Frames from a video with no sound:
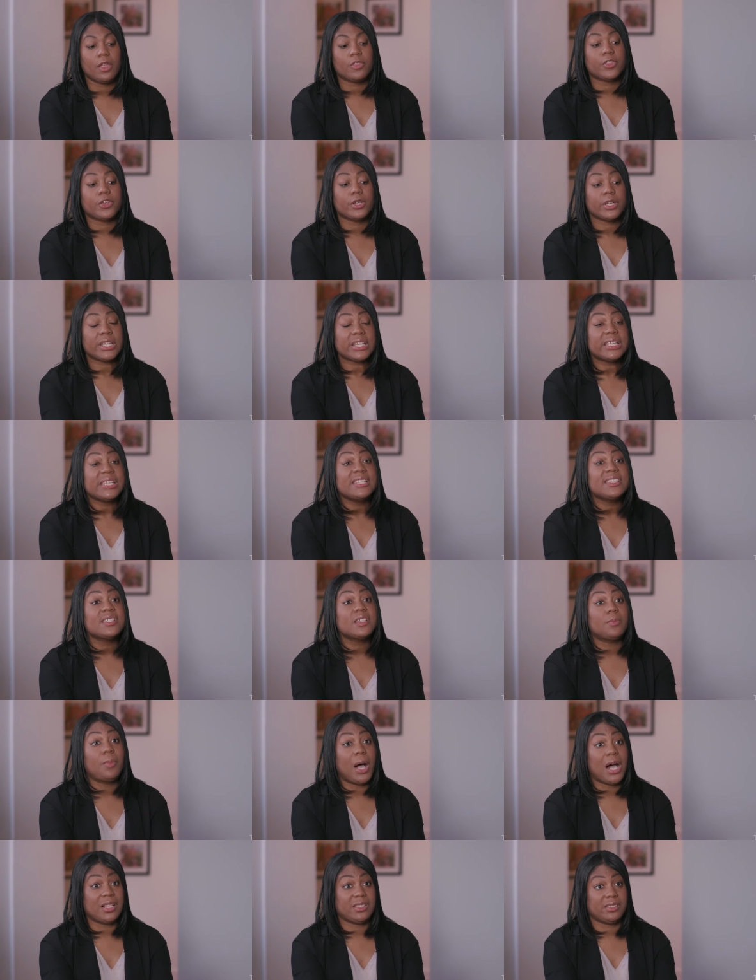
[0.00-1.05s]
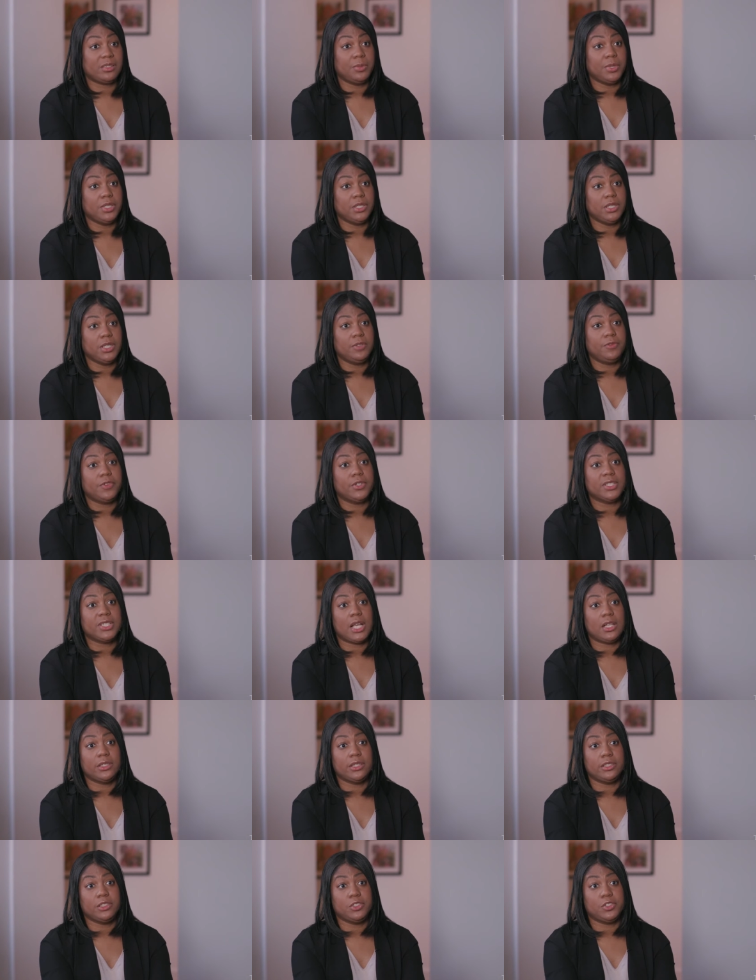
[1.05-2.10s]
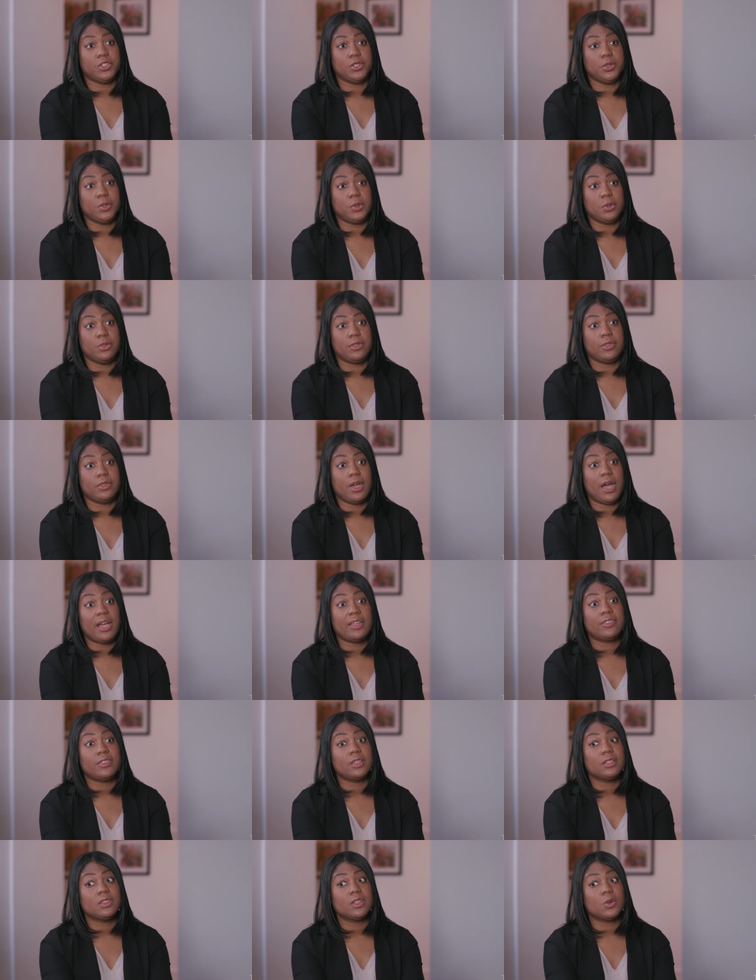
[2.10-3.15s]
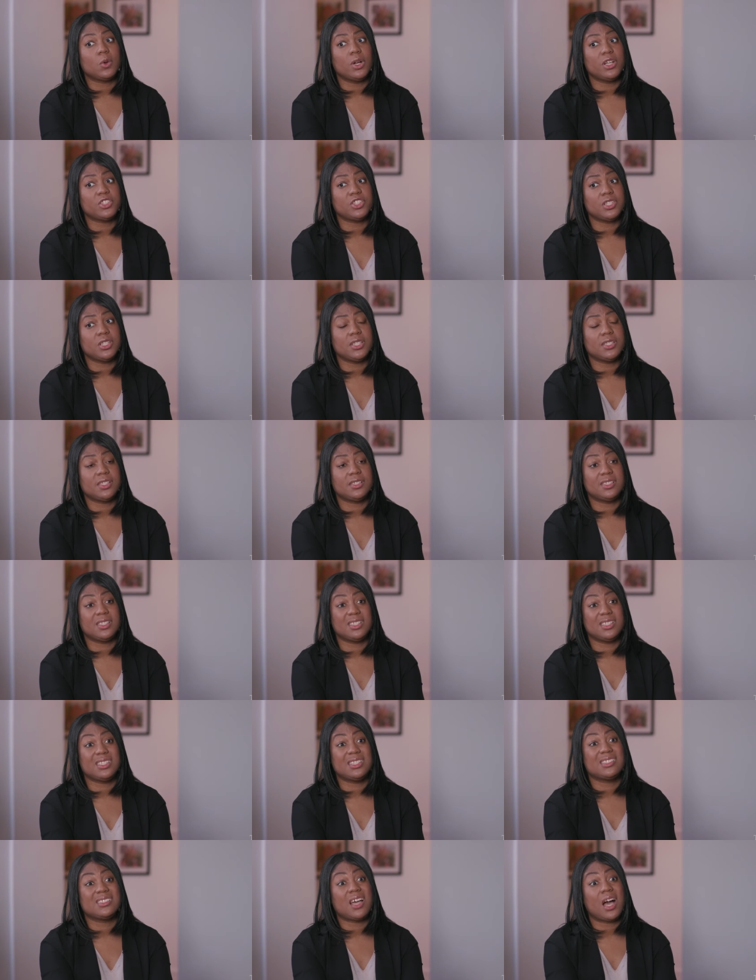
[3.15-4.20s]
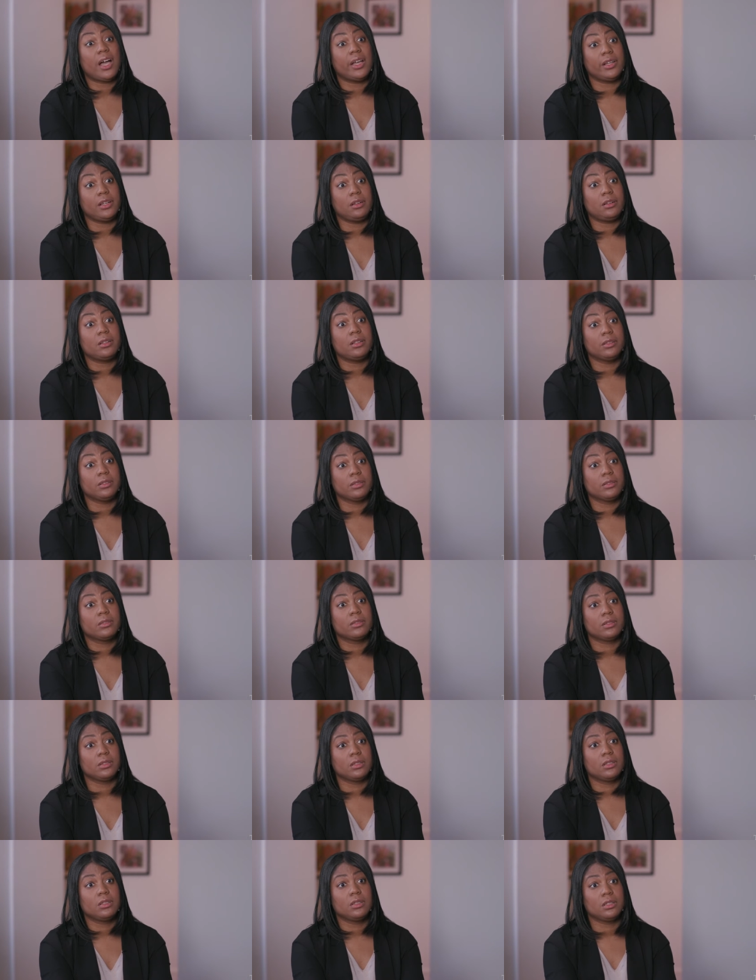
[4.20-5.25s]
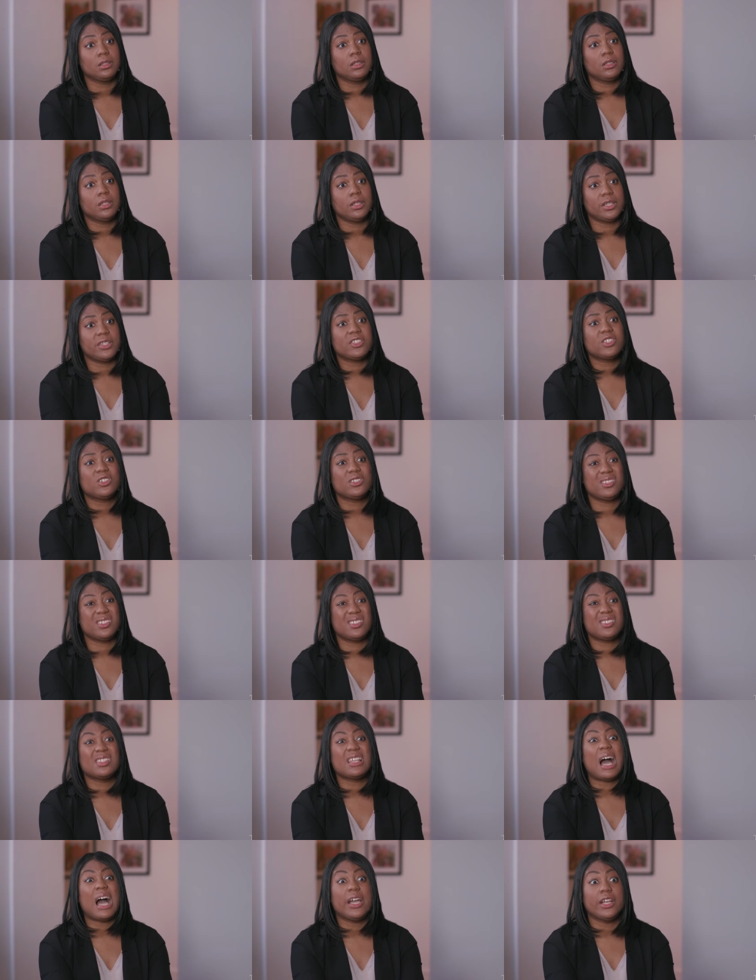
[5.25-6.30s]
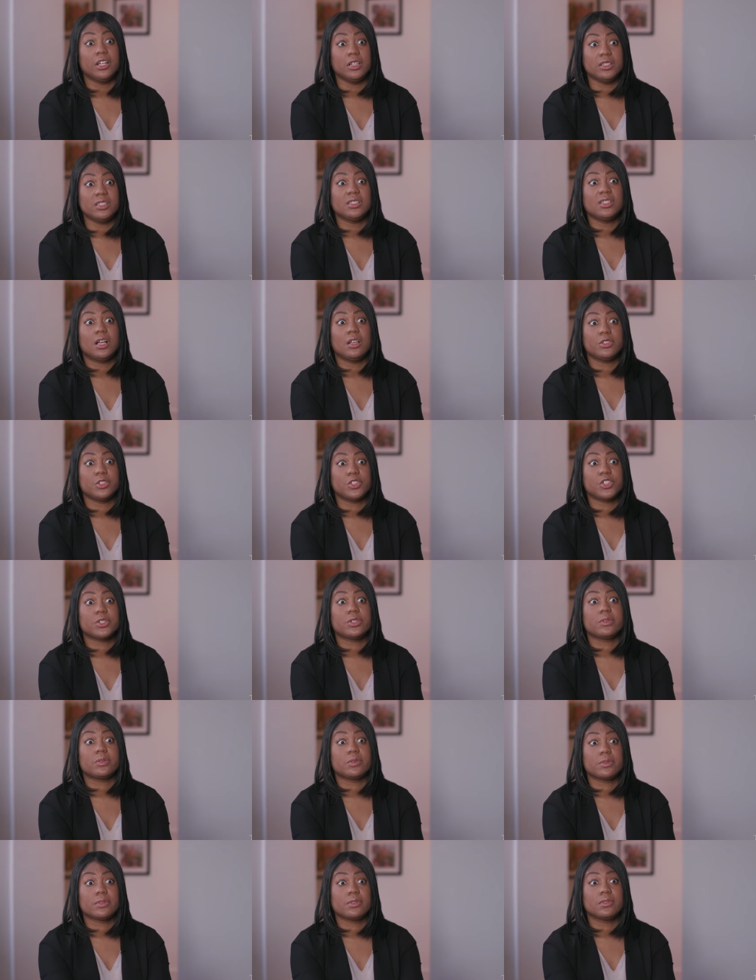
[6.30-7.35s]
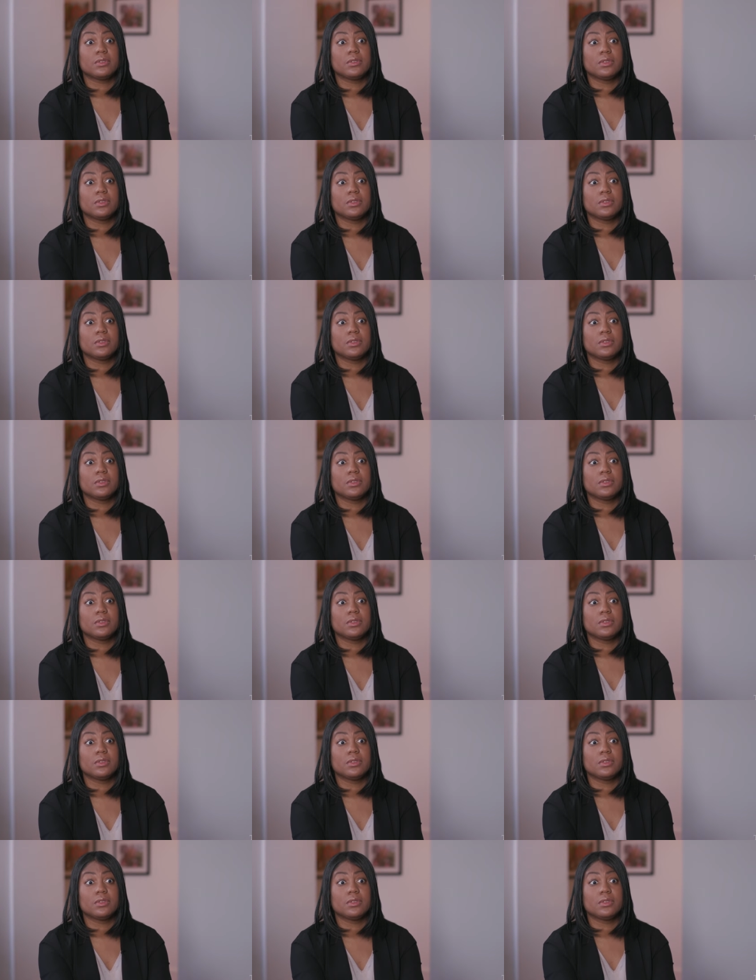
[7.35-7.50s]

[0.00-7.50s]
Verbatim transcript: There is a possibility for telling the truth. I think the question is is it desired? Mm. Is there a desire to tell the truth?